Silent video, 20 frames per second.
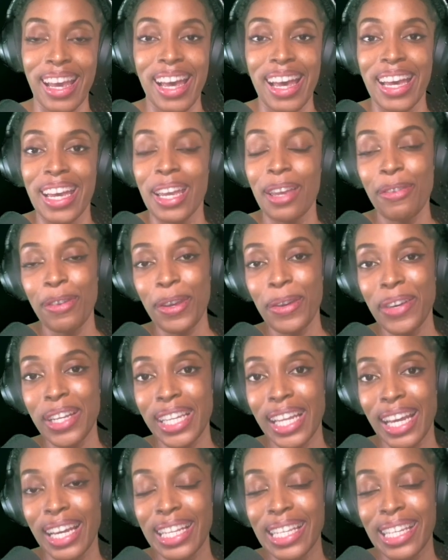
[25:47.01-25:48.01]
If you would
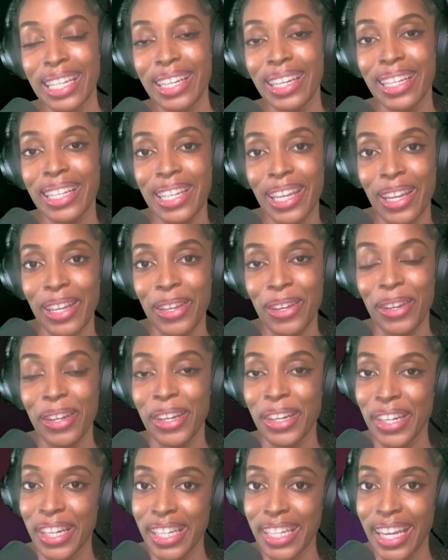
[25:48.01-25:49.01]
like to continue
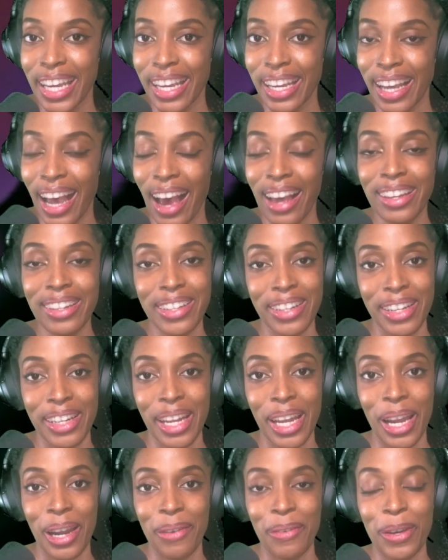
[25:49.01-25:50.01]
earning and
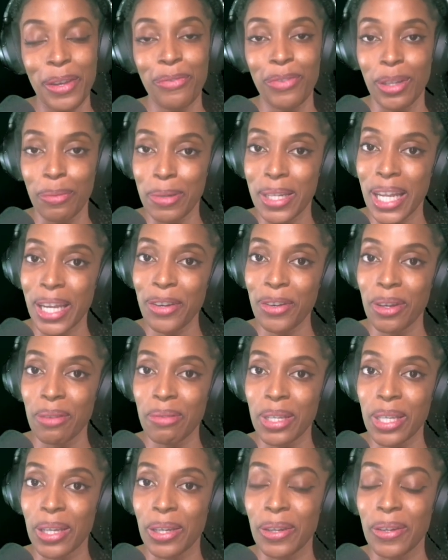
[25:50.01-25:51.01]
learning with Flipside
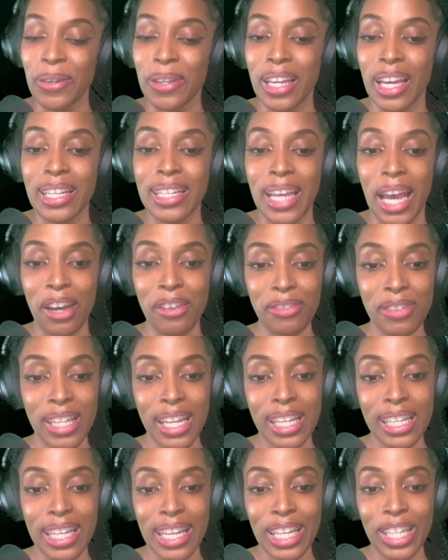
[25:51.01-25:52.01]
Crypto, then
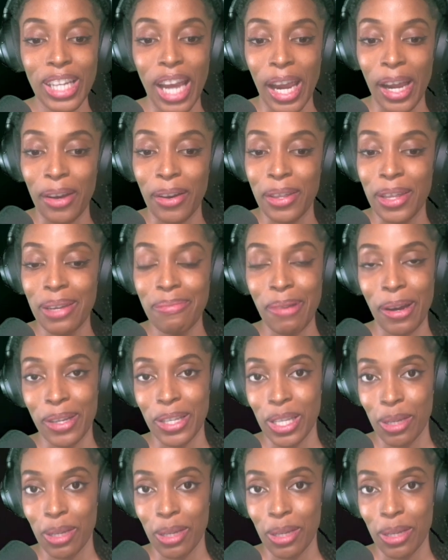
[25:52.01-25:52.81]
definitely check out their bounty